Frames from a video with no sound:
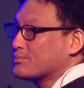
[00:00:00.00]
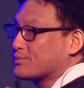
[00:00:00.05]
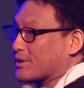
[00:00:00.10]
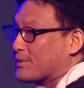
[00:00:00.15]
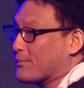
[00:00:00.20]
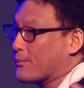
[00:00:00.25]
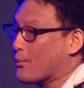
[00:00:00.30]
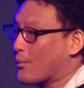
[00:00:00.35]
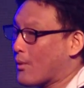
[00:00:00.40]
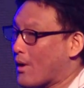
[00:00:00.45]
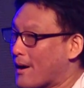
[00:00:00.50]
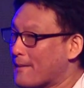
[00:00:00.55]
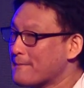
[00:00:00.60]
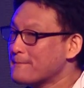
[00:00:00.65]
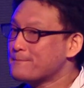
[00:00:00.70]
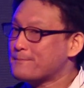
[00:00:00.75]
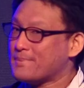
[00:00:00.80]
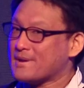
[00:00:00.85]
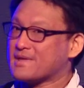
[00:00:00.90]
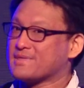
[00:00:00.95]
the one
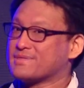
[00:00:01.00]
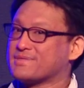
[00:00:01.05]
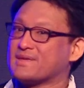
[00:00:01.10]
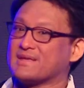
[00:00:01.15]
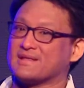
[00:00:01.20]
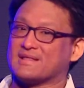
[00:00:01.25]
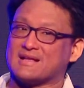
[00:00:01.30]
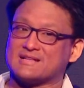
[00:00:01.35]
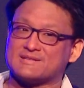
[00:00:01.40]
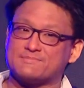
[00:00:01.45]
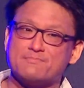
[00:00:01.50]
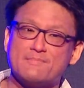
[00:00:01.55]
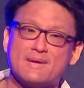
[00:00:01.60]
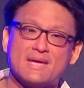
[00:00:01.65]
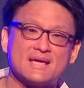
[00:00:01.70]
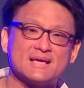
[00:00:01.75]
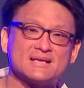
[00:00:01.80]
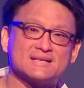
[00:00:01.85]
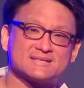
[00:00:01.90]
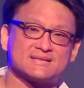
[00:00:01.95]
big thing that
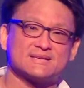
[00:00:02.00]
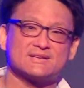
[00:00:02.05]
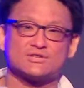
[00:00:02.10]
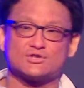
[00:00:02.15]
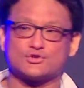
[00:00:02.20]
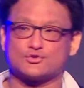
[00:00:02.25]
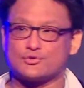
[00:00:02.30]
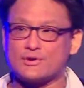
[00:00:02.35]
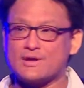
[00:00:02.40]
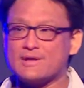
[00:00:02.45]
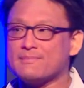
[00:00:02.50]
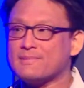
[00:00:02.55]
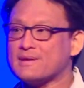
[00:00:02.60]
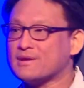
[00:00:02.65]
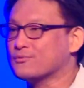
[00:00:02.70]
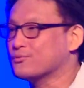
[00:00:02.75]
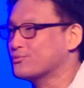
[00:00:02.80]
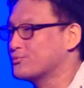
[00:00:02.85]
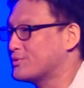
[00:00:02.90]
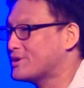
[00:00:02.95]
makes
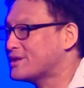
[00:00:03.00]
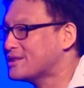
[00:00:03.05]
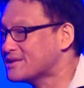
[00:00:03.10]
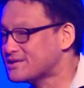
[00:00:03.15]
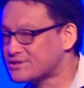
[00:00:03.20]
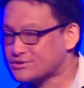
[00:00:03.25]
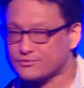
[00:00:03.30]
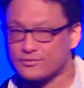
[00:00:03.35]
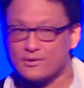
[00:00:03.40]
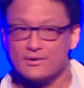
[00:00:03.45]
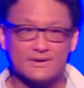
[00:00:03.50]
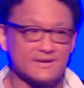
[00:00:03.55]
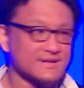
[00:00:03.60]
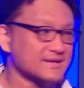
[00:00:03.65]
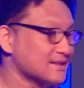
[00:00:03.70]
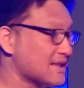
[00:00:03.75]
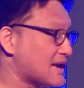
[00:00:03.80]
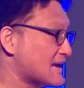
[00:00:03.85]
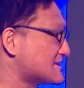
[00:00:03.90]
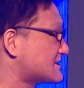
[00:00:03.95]
streaming really strong in the
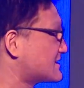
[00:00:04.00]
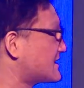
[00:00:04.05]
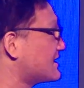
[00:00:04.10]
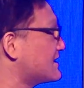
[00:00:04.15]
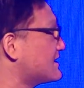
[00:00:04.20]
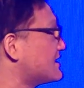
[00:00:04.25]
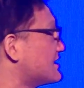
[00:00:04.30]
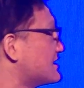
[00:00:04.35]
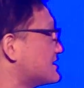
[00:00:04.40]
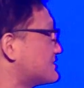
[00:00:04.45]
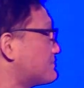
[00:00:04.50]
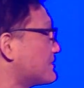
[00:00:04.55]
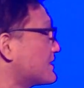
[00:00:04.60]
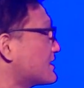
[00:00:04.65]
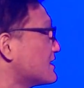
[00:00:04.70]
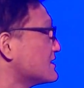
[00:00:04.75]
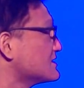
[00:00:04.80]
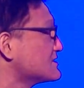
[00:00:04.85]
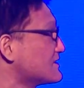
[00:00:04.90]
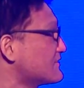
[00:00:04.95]
last 10 years
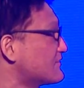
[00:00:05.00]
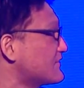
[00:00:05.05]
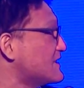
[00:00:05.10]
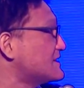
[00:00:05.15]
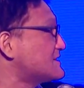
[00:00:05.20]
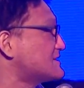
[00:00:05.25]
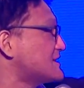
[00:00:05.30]
because of its